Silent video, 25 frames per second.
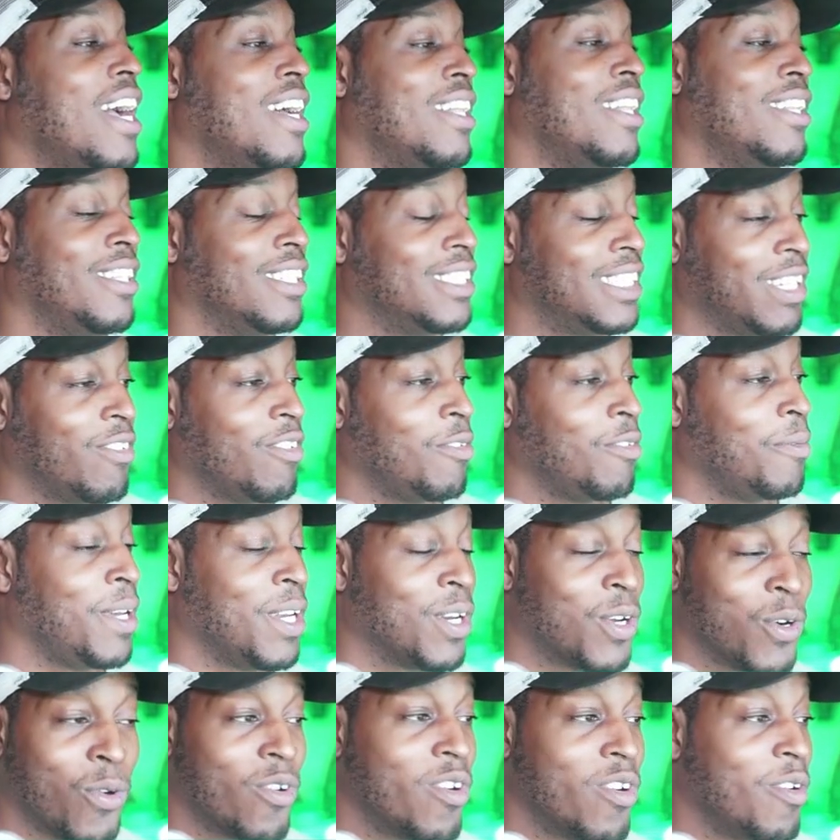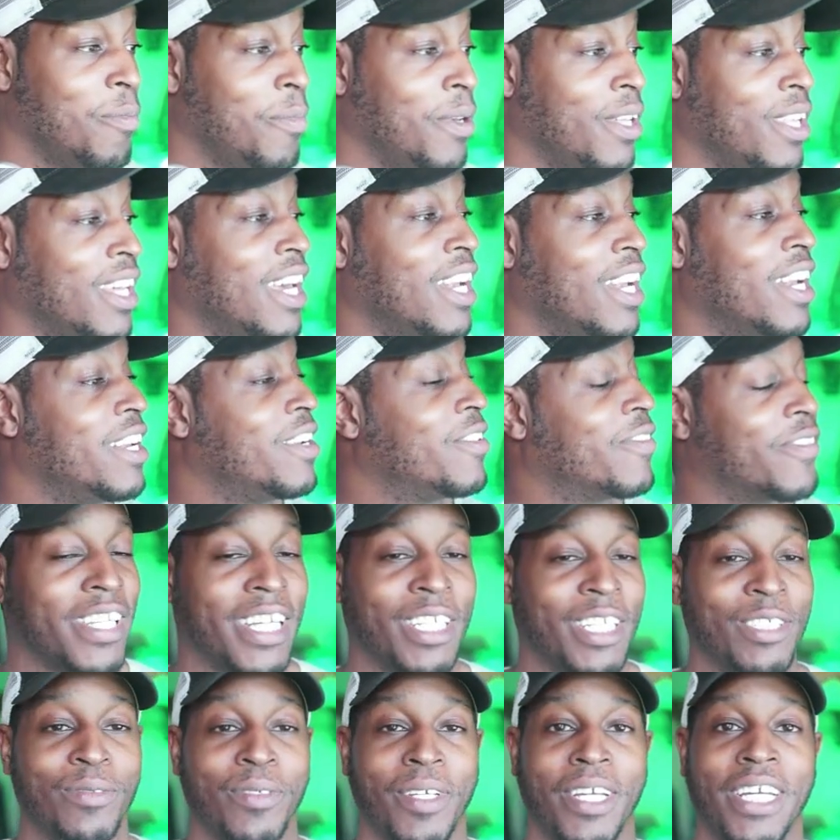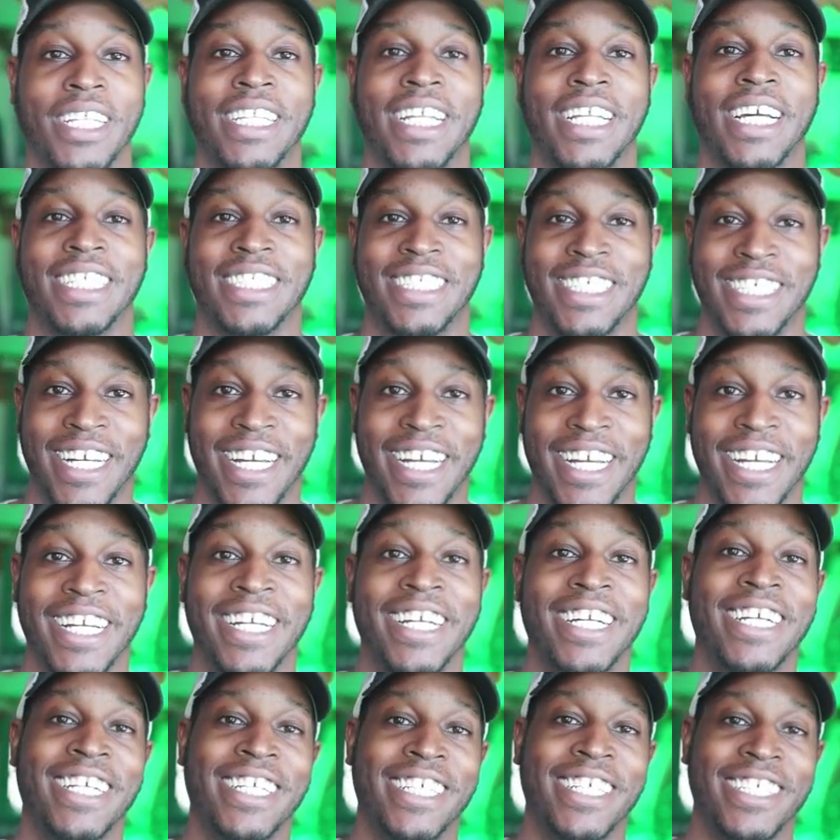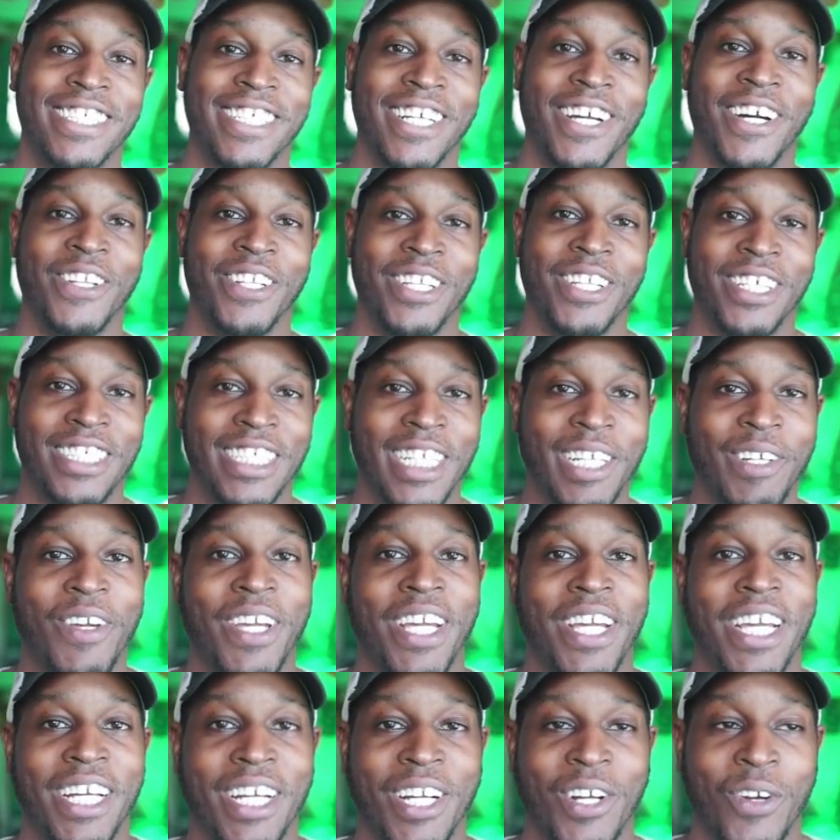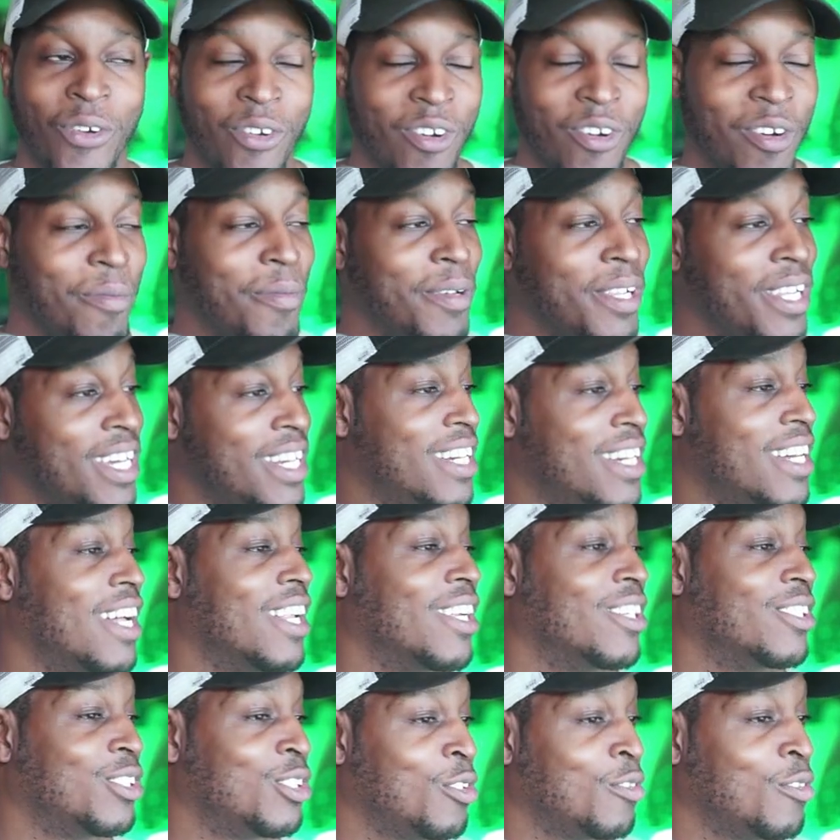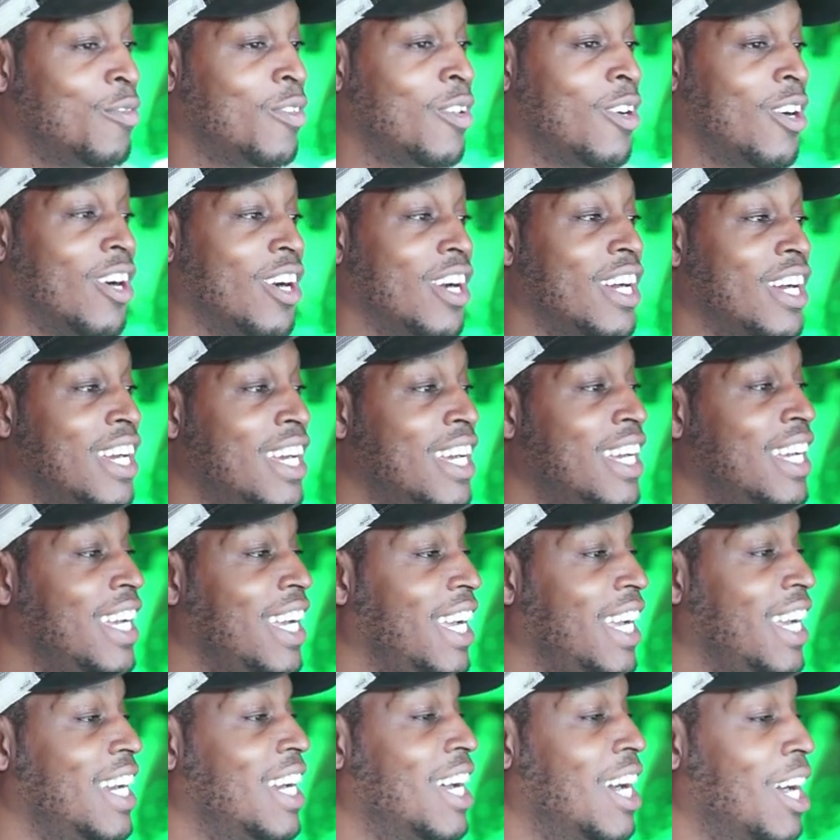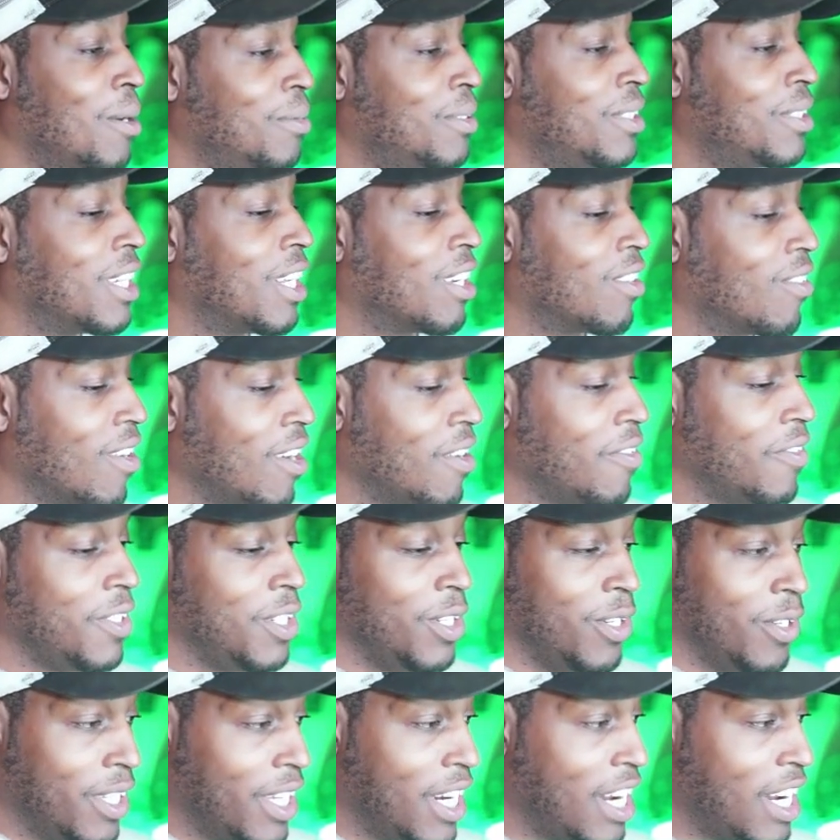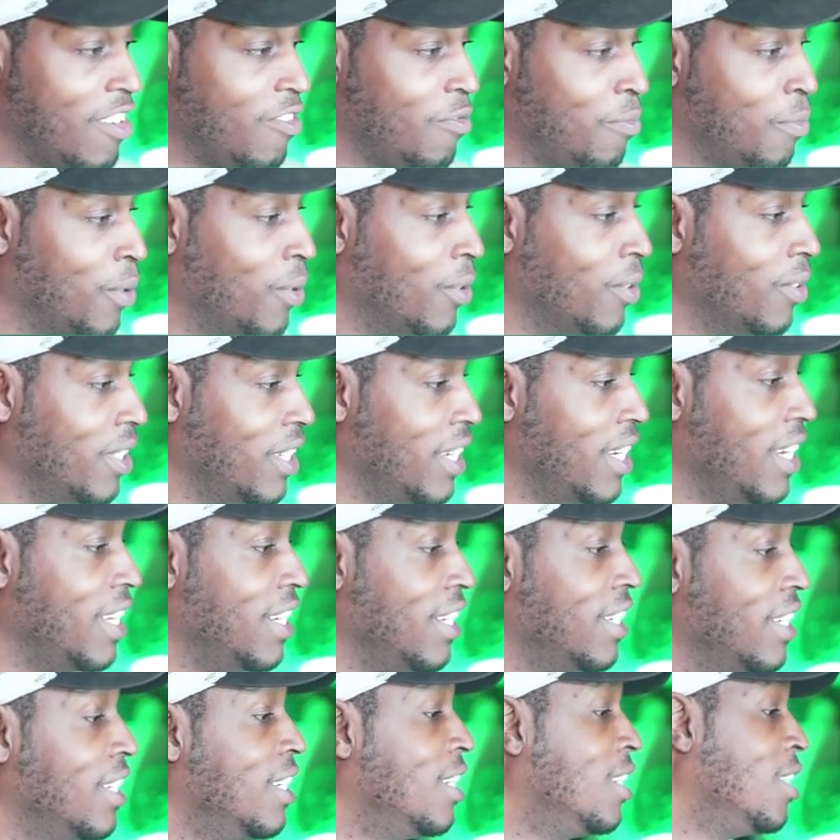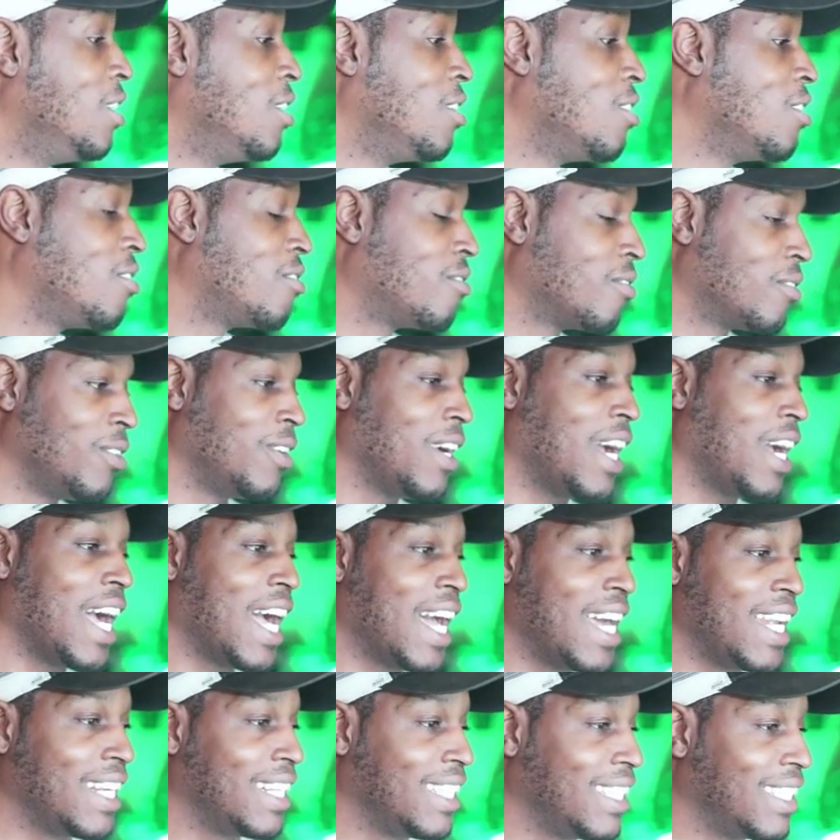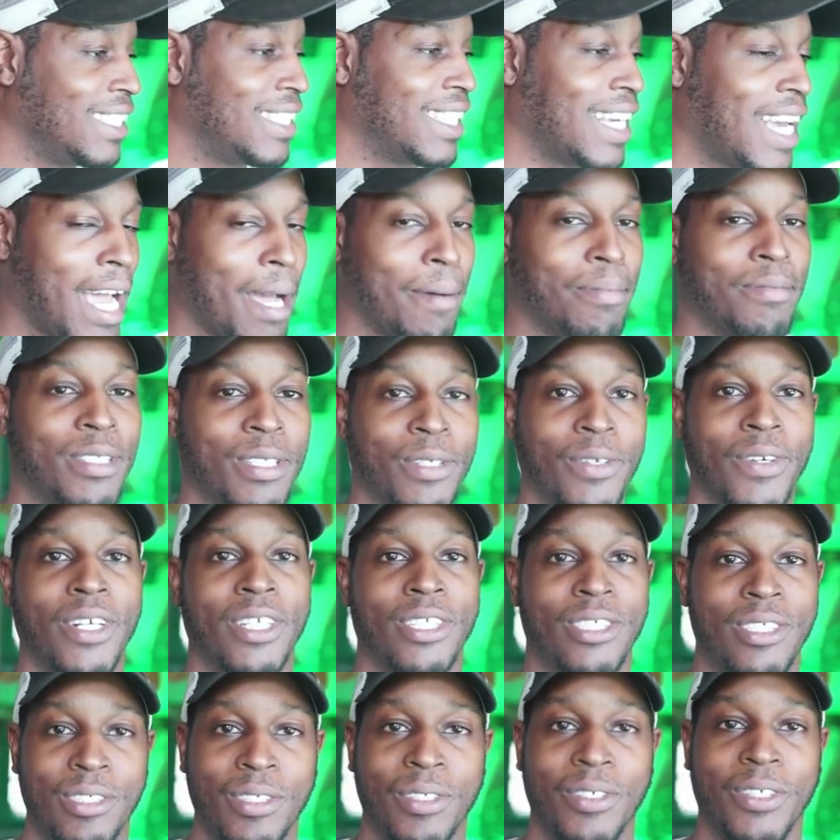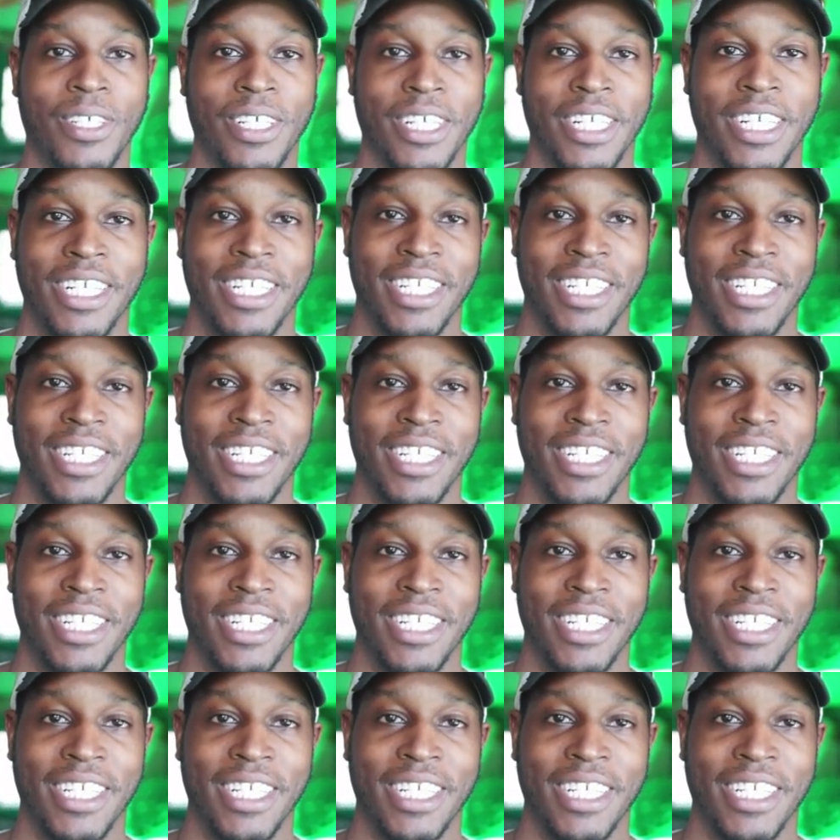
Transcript: Looks like we made $250,000. I didn't realize we hit that today. So it looks like we hit $250,000 so far in upsell revenue that I've pulled in through adding this app to our store.